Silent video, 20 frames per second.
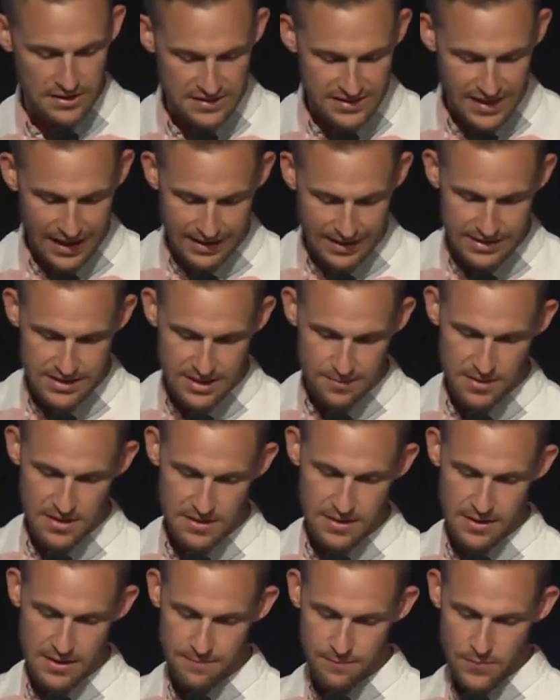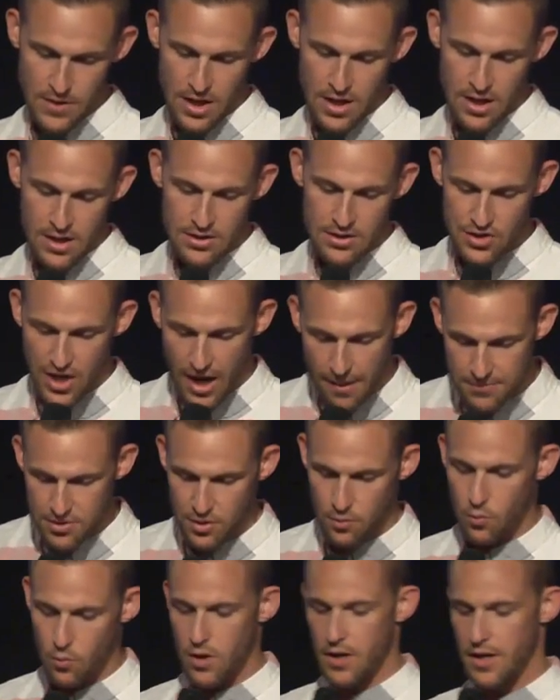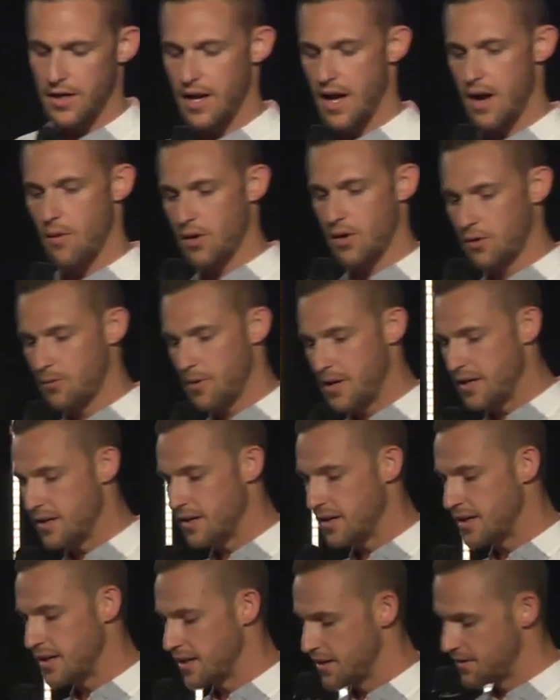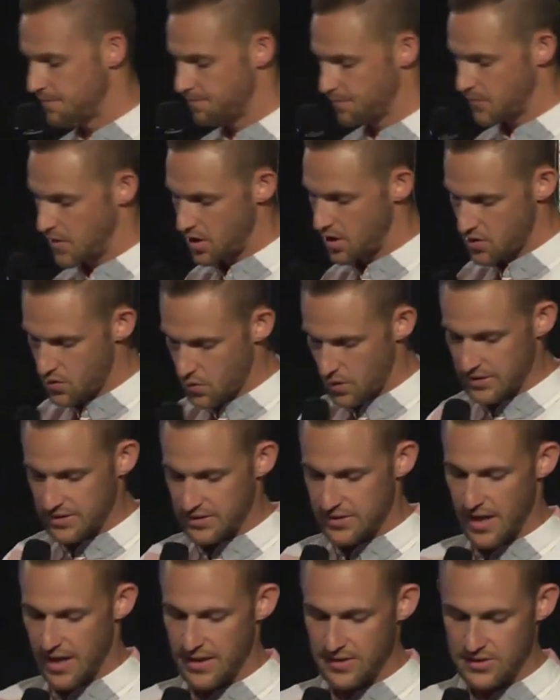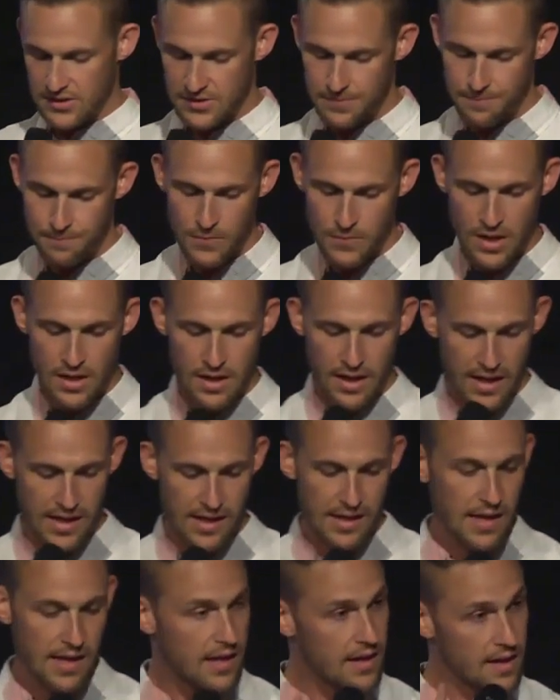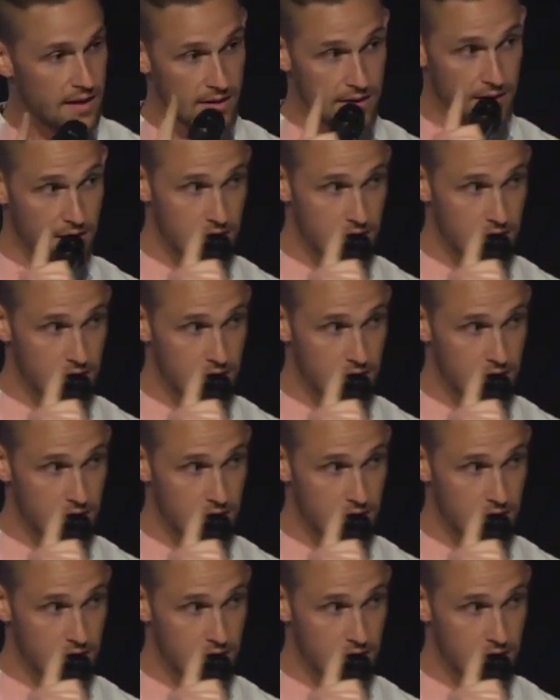to 2 Timothy chapter 1. I want to read it again. Here's what it says He,